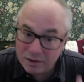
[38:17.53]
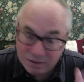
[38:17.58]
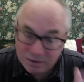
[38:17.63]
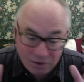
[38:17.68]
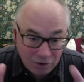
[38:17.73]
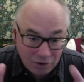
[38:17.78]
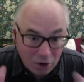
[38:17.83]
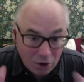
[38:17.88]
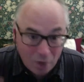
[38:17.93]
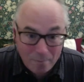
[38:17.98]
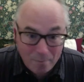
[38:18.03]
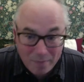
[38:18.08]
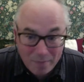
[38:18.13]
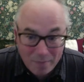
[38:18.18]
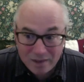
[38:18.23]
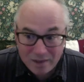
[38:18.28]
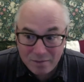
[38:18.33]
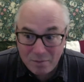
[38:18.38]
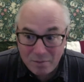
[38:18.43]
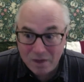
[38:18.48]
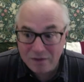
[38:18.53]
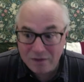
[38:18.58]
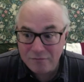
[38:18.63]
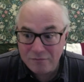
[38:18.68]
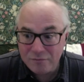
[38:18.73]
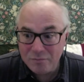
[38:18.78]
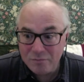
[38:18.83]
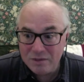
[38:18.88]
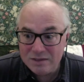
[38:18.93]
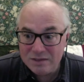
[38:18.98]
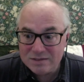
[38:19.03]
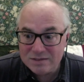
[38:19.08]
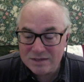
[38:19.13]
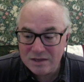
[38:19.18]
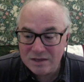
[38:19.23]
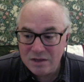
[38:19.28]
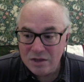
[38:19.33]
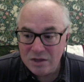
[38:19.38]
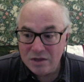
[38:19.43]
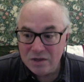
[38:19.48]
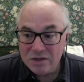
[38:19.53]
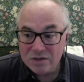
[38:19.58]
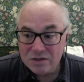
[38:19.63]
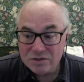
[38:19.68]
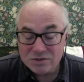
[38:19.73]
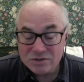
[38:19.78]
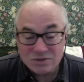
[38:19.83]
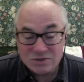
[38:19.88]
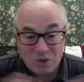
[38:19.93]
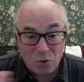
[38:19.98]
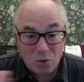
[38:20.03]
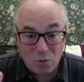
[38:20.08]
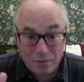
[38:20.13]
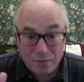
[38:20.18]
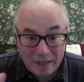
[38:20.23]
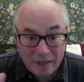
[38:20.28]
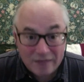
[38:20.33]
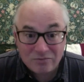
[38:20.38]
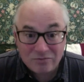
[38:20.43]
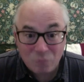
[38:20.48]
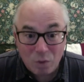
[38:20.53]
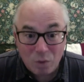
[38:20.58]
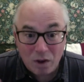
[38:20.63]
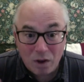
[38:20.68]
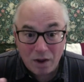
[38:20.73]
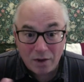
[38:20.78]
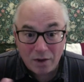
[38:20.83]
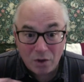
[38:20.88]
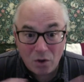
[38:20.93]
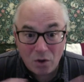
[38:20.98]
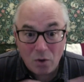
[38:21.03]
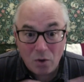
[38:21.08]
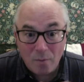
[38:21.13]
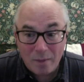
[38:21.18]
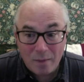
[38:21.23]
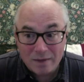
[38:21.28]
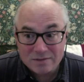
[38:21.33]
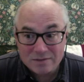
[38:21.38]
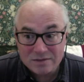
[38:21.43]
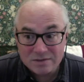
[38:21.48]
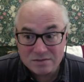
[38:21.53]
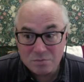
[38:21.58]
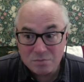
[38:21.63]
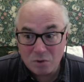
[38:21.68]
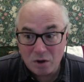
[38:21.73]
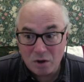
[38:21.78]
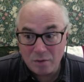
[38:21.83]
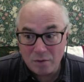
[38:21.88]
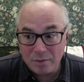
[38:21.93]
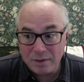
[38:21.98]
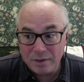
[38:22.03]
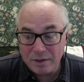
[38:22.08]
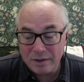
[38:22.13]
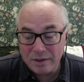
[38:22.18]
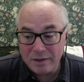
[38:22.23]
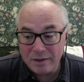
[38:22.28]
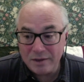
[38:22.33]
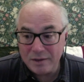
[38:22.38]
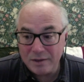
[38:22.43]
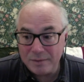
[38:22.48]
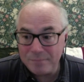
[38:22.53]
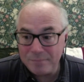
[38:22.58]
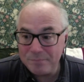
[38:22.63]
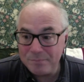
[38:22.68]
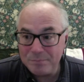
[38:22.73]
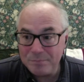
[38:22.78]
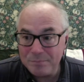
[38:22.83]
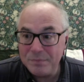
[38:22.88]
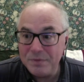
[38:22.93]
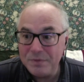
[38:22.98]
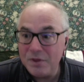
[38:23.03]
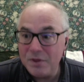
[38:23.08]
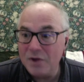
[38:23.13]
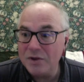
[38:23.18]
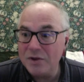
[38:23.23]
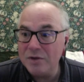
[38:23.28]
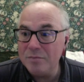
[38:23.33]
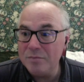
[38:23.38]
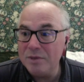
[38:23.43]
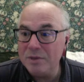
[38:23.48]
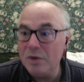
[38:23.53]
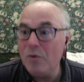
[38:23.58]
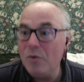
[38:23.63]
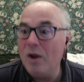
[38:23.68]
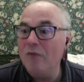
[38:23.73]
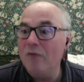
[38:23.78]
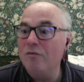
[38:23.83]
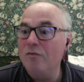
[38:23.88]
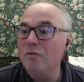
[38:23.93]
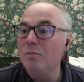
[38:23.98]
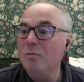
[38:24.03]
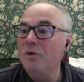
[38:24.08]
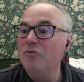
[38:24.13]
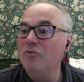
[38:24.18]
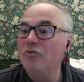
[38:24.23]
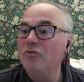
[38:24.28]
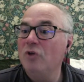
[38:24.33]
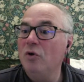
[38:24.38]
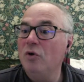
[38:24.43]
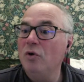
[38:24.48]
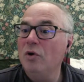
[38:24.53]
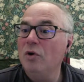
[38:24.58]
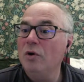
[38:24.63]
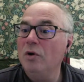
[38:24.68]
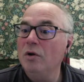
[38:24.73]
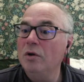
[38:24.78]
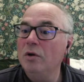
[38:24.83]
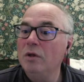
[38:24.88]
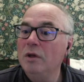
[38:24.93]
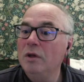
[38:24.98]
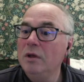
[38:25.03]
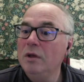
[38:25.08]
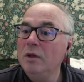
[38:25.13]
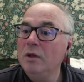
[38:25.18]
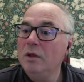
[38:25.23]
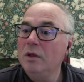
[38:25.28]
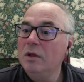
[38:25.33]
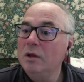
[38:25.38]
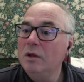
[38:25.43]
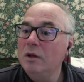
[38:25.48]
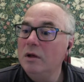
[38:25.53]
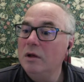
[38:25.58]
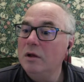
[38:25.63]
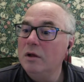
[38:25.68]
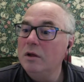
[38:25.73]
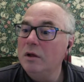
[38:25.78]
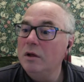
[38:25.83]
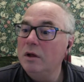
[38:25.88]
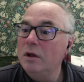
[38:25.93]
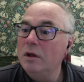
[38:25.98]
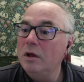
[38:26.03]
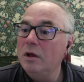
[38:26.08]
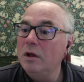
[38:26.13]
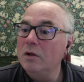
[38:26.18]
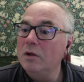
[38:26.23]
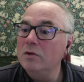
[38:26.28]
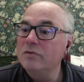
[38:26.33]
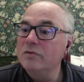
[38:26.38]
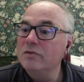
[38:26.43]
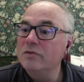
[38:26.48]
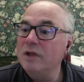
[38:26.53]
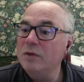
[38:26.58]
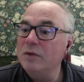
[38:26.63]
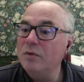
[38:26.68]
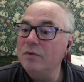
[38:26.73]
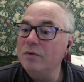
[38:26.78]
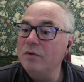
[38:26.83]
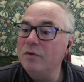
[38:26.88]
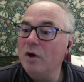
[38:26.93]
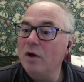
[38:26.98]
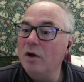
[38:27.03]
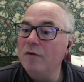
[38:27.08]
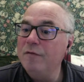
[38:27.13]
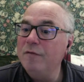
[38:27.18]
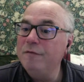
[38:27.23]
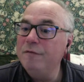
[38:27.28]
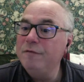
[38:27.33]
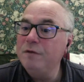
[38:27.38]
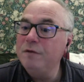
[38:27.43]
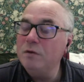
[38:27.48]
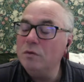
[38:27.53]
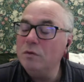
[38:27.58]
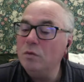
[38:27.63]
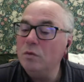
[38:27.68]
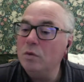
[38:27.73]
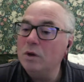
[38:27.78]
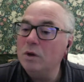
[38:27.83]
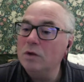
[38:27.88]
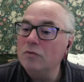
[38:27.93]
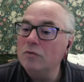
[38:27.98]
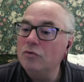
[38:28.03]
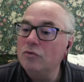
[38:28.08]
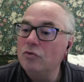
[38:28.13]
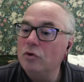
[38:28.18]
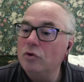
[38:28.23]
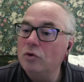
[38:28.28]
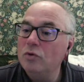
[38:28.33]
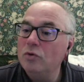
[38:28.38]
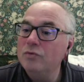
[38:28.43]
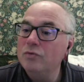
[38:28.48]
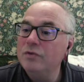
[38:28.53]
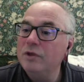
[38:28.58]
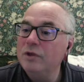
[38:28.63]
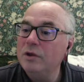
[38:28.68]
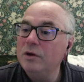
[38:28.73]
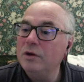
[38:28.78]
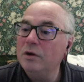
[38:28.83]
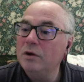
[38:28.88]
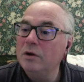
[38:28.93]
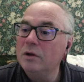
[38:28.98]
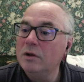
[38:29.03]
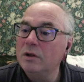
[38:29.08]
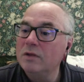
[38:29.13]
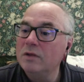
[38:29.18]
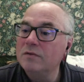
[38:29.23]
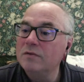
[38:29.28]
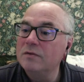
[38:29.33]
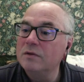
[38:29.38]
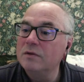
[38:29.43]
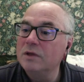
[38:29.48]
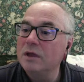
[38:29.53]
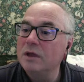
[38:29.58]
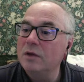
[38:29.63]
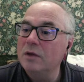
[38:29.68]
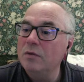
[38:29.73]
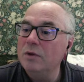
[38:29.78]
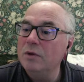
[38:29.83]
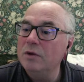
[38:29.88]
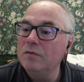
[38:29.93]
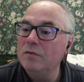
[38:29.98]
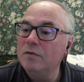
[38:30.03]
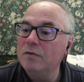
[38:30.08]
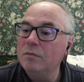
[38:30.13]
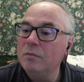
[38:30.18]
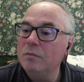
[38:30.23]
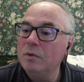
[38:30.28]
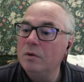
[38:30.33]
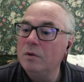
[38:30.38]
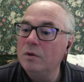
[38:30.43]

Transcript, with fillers: They're not making money from leasing. So that's why COMEX is probably uh, not going to be around for much longer. Uh, looks like we've got a few uh, trolls here. Let's get rid of them.